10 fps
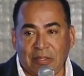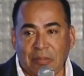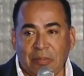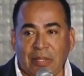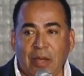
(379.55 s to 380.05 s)

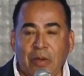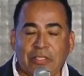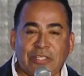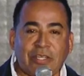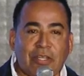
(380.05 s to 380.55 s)
But I
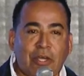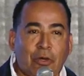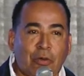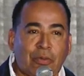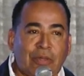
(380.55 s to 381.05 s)
want you to
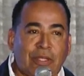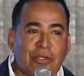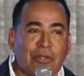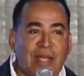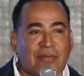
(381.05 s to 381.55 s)
know that
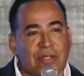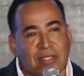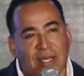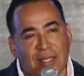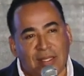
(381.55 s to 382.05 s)
you're never
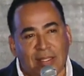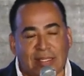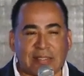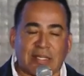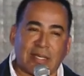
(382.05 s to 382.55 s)
done
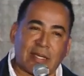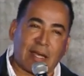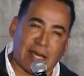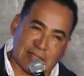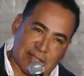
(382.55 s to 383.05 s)
unless
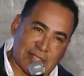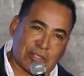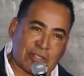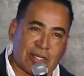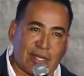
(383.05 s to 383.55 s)
God says
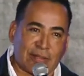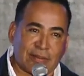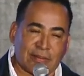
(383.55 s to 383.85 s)
you're done.